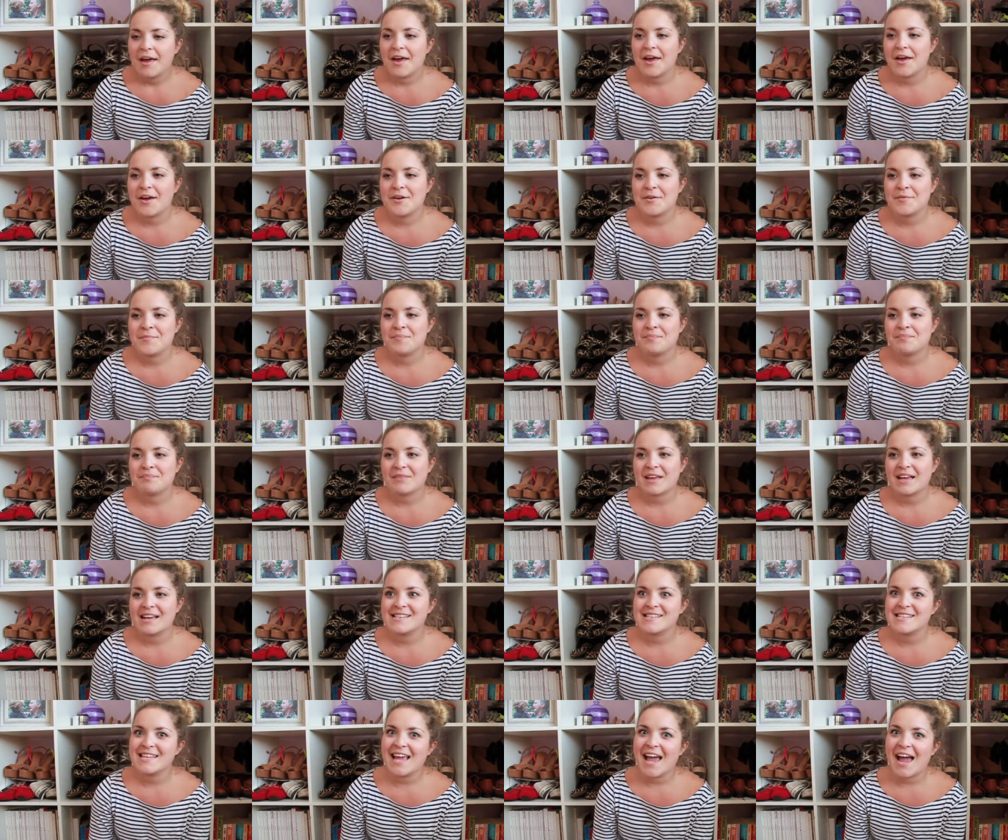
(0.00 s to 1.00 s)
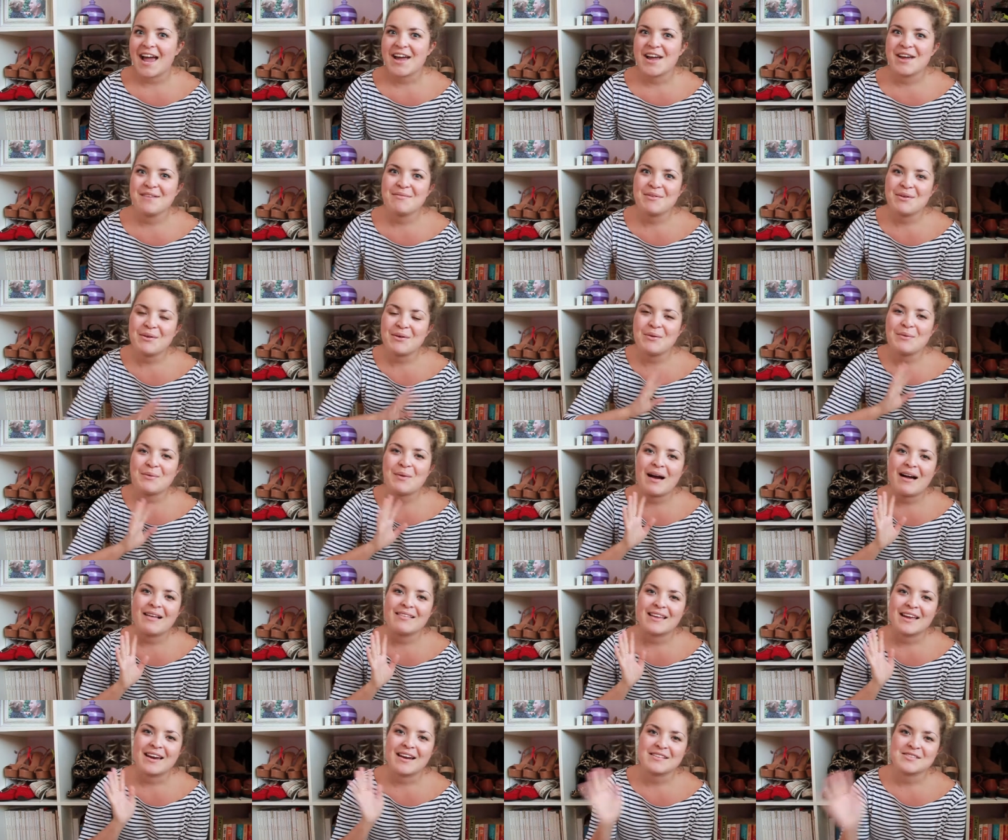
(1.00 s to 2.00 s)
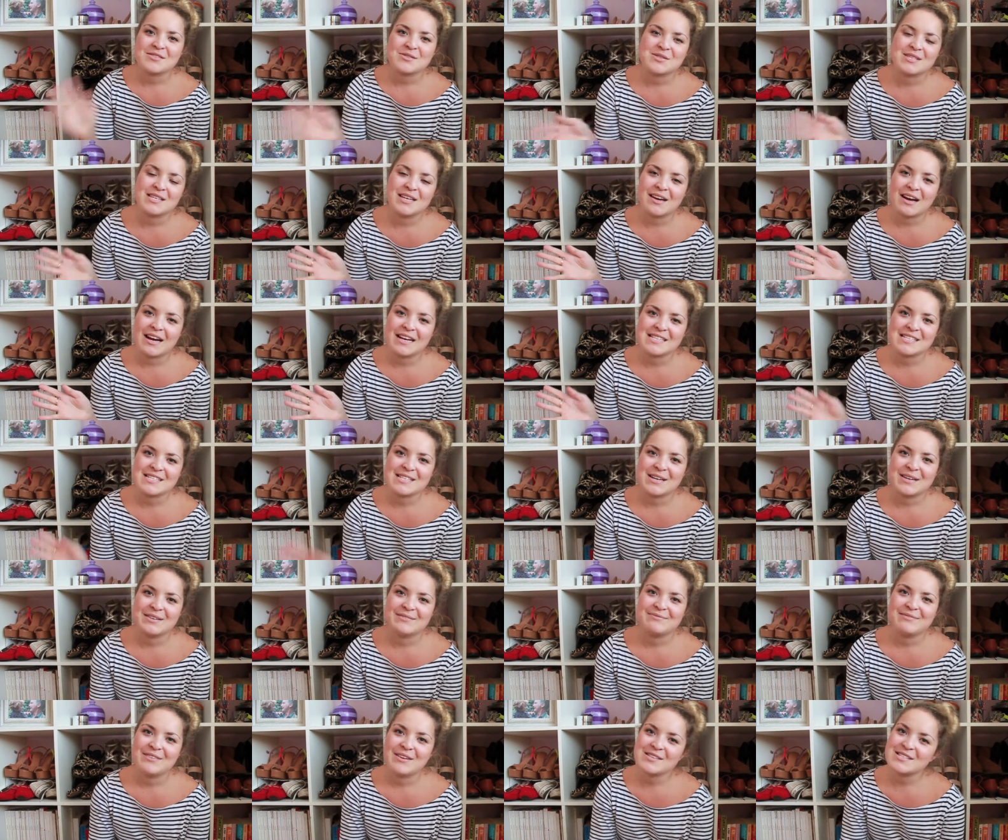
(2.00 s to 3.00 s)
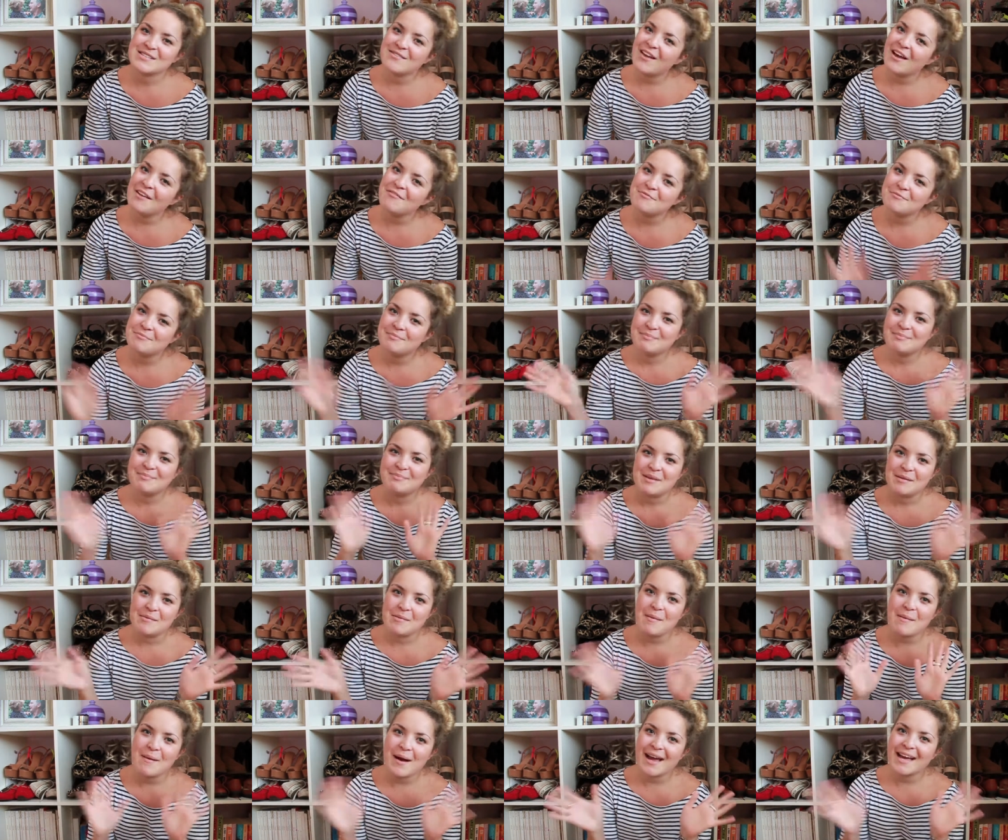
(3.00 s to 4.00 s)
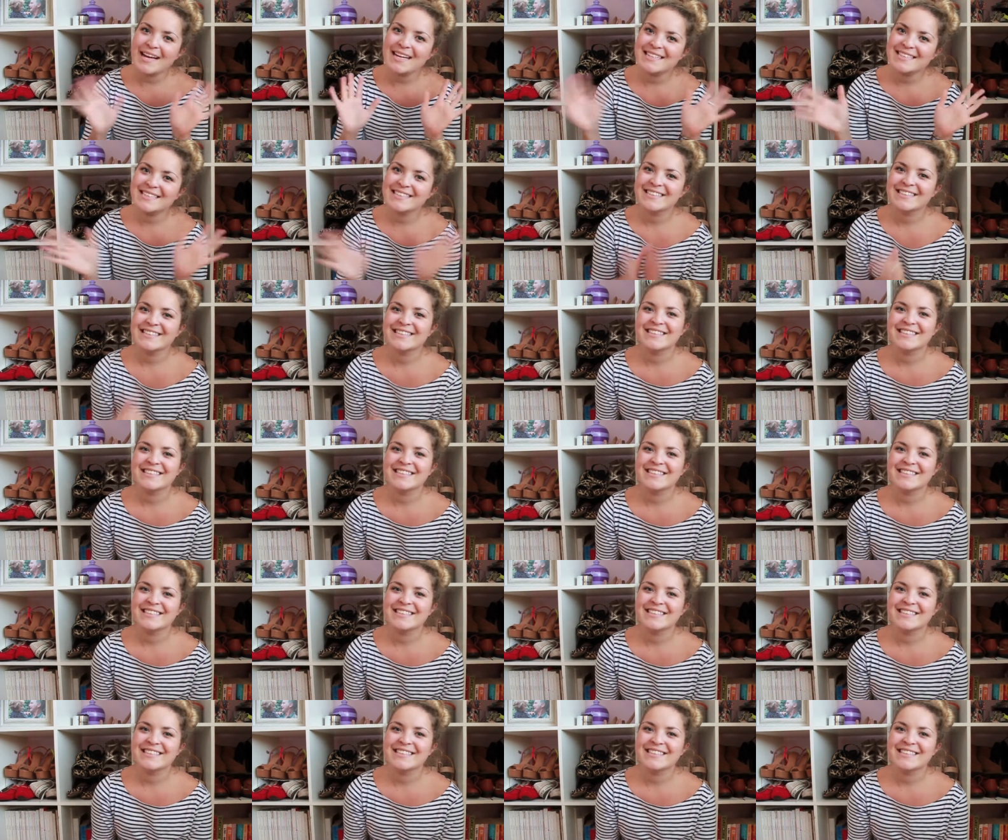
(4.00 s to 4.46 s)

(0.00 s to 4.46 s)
So yeah, I hope you're all well and I shall see you guys soon. Lots of love. Bye bye.